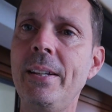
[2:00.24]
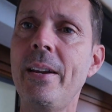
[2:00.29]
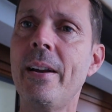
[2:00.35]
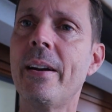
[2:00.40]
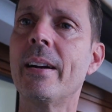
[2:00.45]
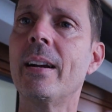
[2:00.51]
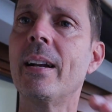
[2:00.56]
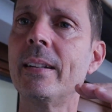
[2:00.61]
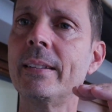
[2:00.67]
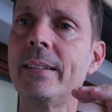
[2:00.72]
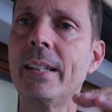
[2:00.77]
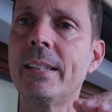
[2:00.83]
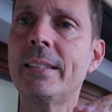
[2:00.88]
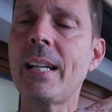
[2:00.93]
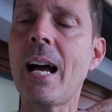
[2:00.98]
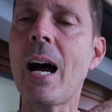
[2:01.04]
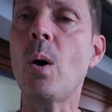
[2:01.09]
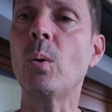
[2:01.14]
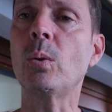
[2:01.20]
hear the
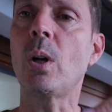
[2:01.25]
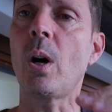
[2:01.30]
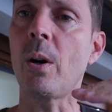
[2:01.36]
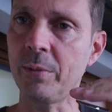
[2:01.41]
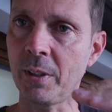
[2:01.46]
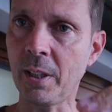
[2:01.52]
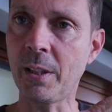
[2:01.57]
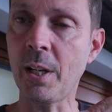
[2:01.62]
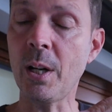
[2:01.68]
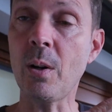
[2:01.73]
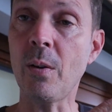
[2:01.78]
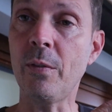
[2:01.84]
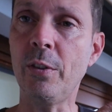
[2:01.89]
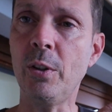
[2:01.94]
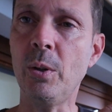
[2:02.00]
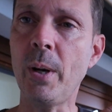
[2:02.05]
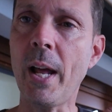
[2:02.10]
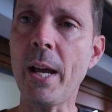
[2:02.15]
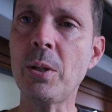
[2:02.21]
sound of the tree
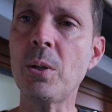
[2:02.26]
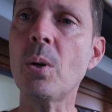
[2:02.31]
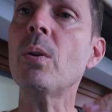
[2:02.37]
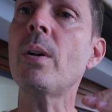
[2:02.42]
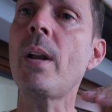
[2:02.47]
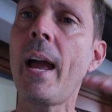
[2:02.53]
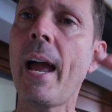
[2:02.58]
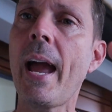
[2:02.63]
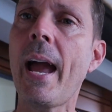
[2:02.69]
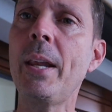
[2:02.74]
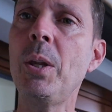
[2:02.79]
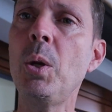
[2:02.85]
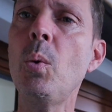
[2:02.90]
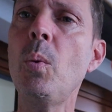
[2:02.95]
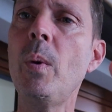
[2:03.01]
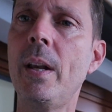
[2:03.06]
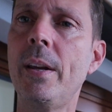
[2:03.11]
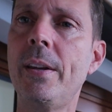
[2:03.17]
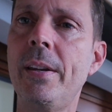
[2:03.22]
configuration and
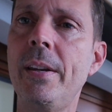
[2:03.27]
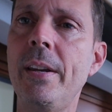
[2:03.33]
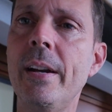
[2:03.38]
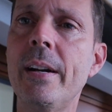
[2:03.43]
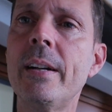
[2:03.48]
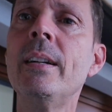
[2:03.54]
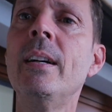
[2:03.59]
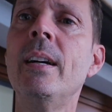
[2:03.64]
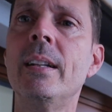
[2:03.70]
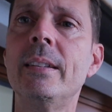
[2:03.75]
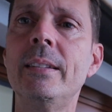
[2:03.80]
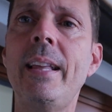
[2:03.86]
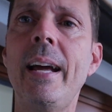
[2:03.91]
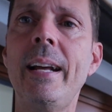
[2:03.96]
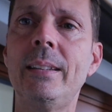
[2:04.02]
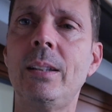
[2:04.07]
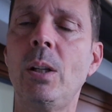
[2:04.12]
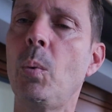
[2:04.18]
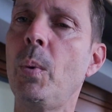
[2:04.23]
you will hear
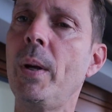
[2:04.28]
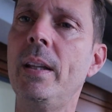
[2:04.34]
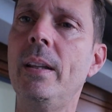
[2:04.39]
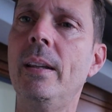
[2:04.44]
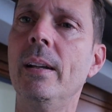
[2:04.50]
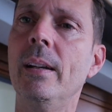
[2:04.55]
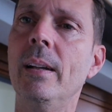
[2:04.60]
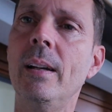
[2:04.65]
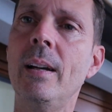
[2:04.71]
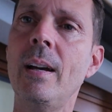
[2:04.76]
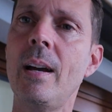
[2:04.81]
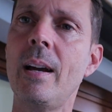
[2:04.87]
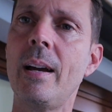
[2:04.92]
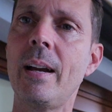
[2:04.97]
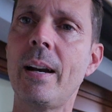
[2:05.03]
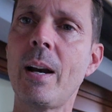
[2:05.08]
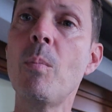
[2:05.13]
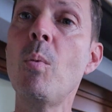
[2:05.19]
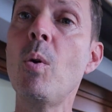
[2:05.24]
that with the,
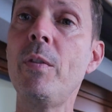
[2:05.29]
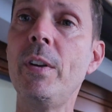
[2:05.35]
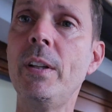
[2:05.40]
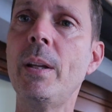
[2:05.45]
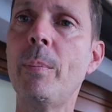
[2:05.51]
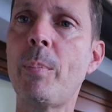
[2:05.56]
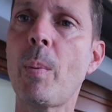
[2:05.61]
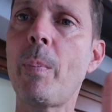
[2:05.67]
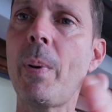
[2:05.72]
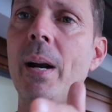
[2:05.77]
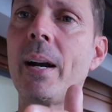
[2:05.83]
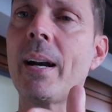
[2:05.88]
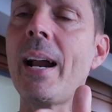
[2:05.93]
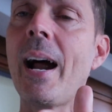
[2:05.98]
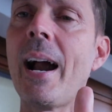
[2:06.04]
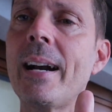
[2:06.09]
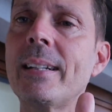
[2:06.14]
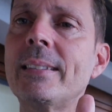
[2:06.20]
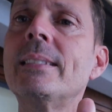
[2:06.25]
removing the propeller
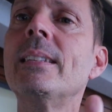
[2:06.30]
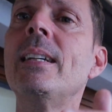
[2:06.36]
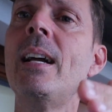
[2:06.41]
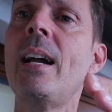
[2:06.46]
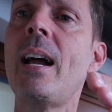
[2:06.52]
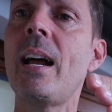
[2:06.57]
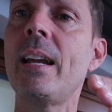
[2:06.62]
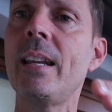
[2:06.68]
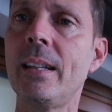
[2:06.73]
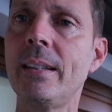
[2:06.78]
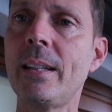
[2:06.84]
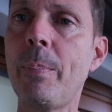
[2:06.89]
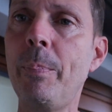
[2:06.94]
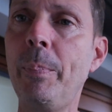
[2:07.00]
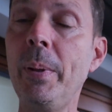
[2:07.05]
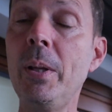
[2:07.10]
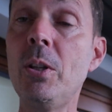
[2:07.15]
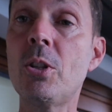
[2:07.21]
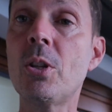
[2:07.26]
guards the
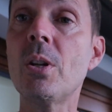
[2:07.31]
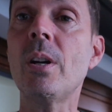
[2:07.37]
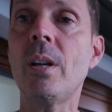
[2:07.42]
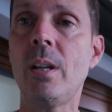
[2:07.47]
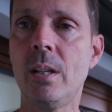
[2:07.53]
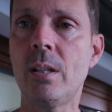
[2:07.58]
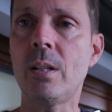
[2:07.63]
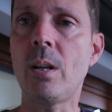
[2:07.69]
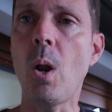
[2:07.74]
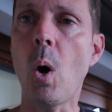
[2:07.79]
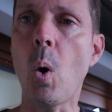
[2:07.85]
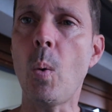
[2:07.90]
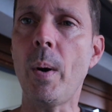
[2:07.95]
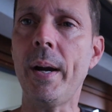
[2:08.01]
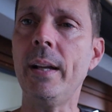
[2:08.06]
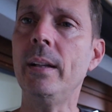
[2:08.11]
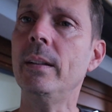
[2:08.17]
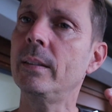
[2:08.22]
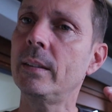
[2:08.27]
pitch is
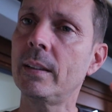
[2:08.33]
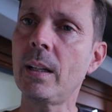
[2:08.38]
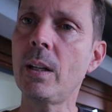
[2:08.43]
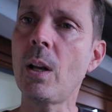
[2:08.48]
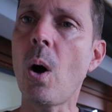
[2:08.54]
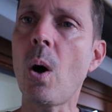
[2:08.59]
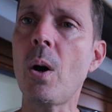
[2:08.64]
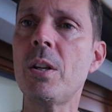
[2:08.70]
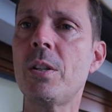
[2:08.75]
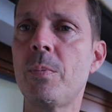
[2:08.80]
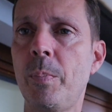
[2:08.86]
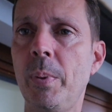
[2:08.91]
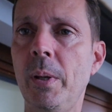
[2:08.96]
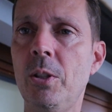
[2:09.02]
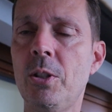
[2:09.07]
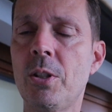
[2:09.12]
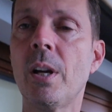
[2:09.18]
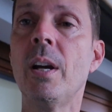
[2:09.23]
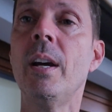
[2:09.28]
lowering, the noise
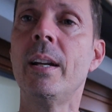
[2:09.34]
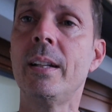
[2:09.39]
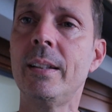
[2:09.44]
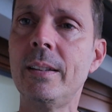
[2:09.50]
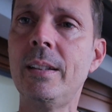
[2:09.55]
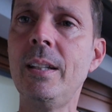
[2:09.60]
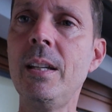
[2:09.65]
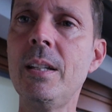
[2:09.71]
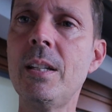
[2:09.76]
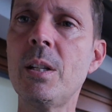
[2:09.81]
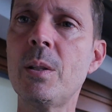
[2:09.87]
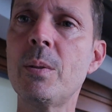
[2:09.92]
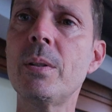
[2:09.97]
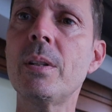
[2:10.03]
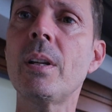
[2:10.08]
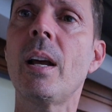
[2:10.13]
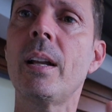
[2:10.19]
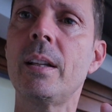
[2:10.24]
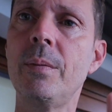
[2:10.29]
pitch. This is
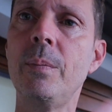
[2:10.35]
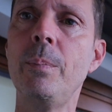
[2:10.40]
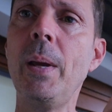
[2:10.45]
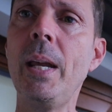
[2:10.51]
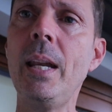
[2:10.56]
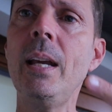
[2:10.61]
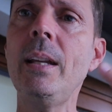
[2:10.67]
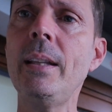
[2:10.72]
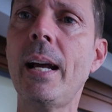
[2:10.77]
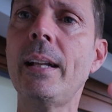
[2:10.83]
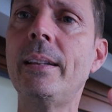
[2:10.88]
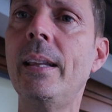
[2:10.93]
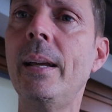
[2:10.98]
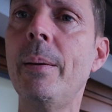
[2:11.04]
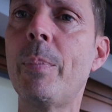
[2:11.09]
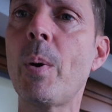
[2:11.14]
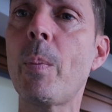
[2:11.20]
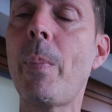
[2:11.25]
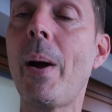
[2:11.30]
meaning that
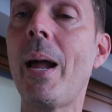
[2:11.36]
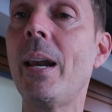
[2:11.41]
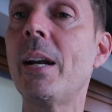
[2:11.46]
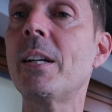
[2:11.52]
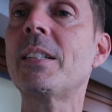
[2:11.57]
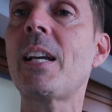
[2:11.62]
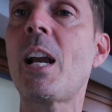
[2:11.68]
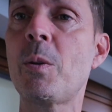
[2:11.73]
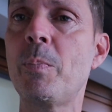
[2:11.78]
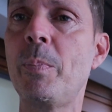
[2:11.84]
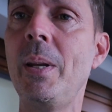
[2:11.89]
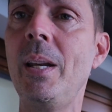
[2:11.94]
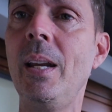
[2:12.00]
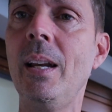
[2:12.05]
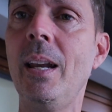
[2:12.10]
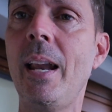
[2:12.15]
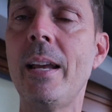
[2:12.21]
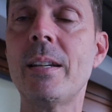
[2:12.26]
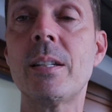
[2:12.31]
the propellers are
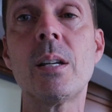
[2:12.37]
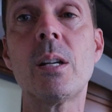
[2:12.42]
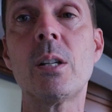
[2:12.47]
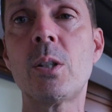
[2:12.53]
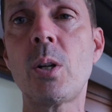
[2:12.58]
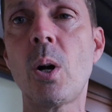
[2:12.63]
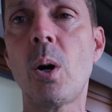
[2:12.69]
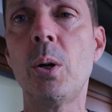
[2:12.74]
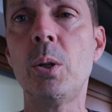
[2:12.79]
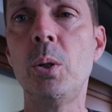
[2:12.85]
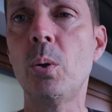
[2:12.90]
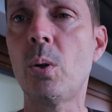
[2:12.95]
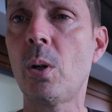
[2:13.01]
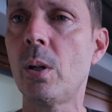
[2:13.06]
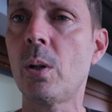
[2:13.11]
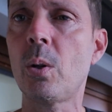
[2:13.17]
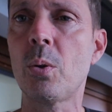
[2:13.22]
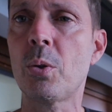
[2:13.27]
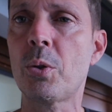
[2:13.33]
spinning less, so you
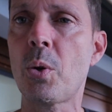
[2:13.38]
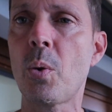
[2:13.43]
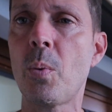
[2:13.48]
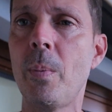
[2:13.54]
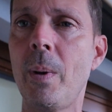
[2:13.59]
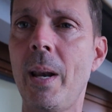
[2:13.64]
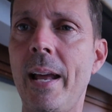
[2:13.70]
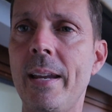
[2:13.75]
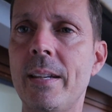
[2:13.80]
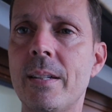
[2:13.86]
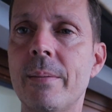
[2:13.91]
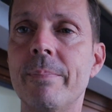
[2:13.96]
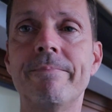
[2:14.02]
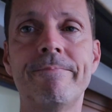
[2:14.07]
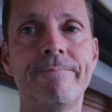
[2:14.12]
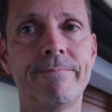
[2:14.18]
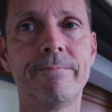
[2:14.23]
consume less.